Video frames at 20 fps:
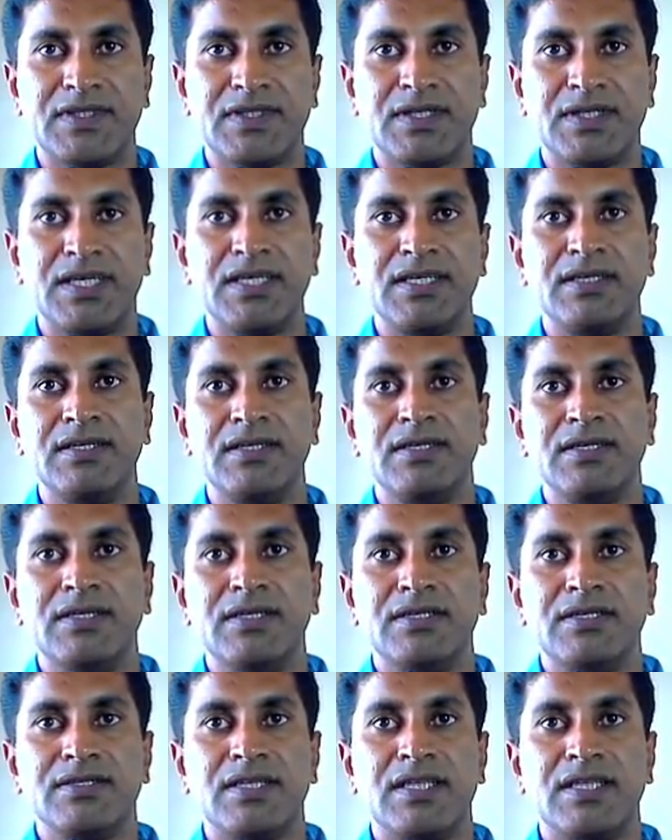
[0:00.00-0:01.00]
Okay,
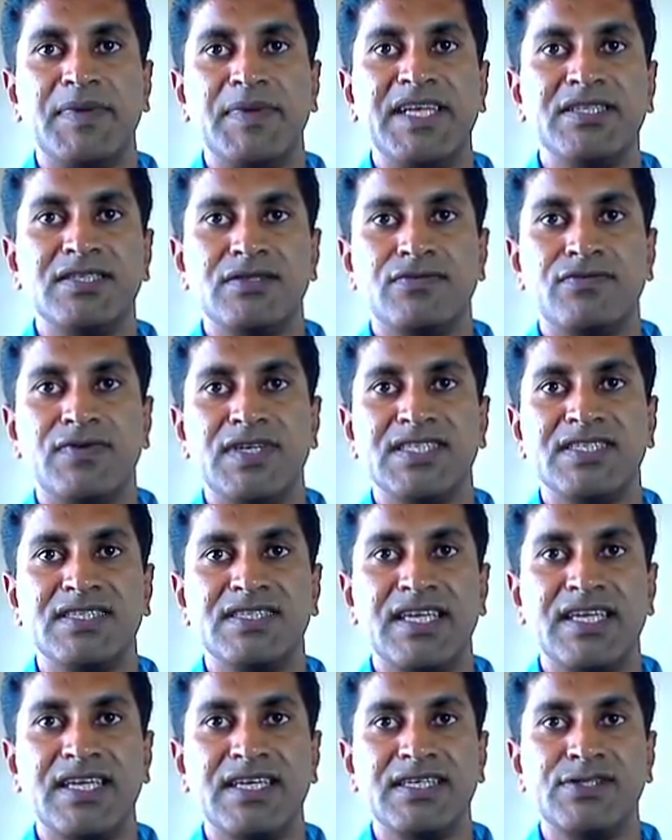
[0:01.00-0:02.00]
so that means first thing